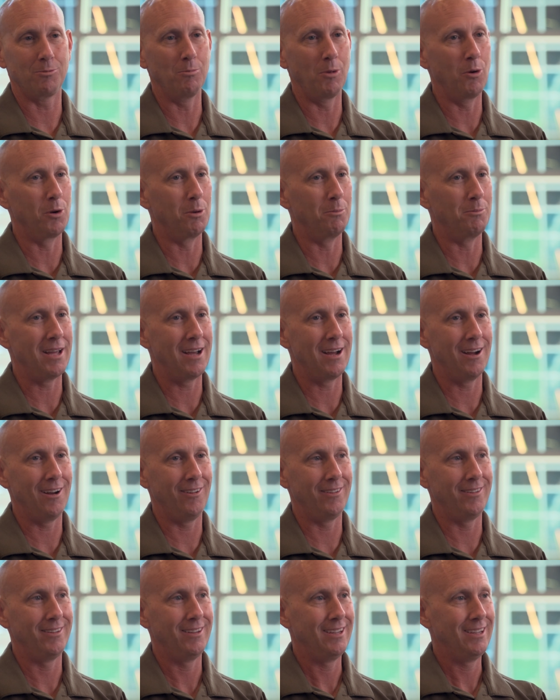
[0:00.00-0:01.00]
they're mowing them
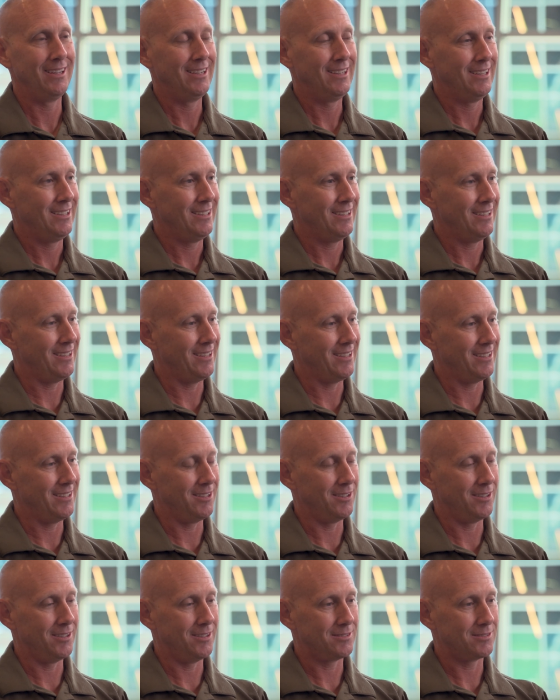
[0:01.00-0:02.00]
down. And
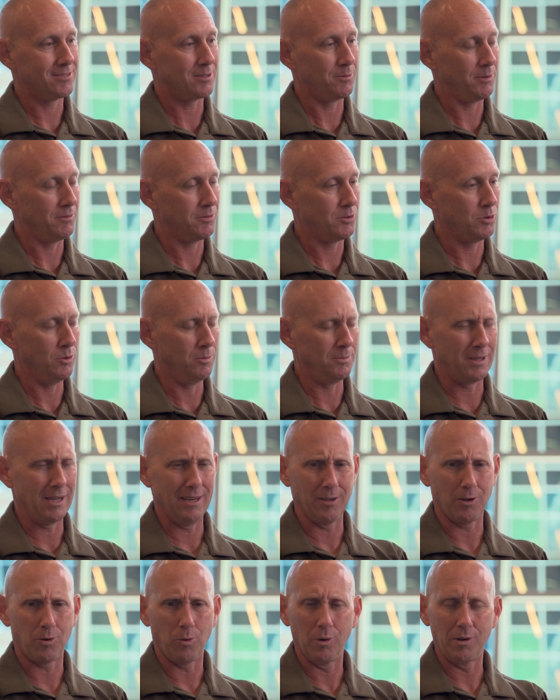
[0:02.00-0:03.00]
two of them
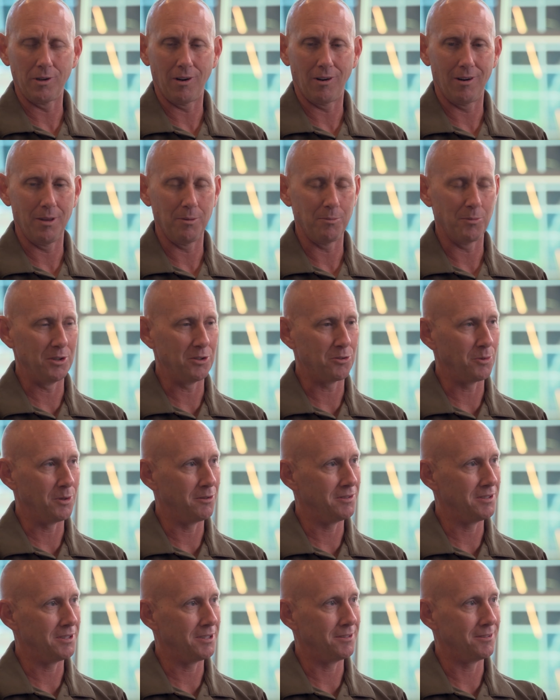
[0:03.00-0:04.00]
got in a courtyard, and the Marines went
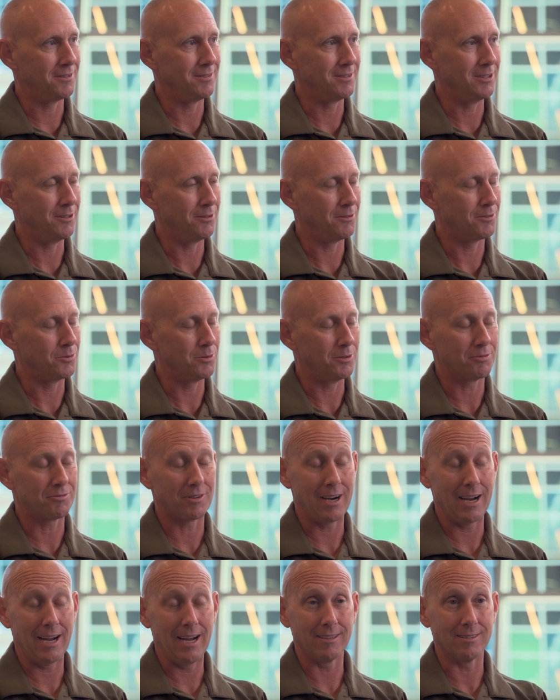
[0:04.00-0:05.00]
over there and, you know, threw the
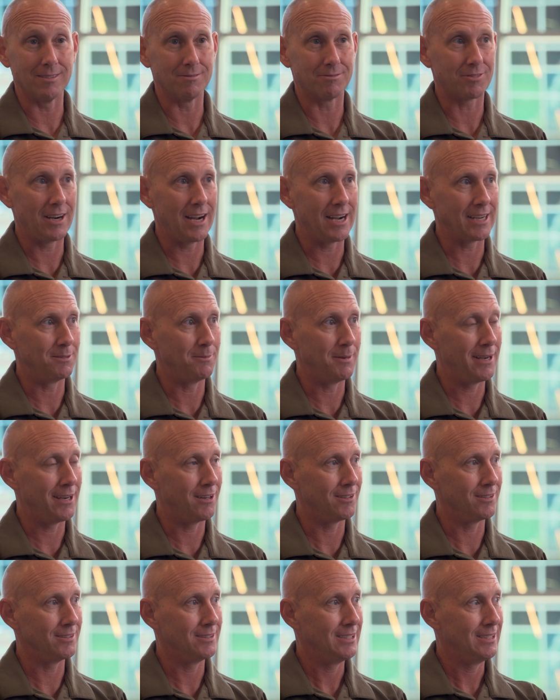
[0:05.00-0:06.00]
frags and fragged them
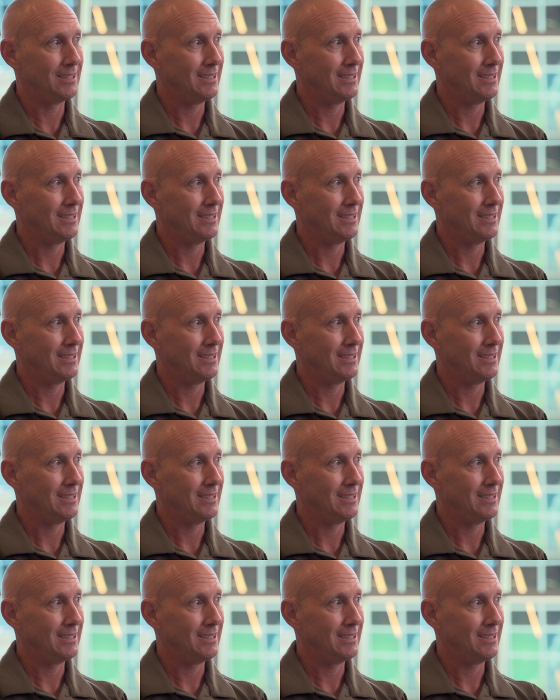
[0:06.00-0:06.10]
out.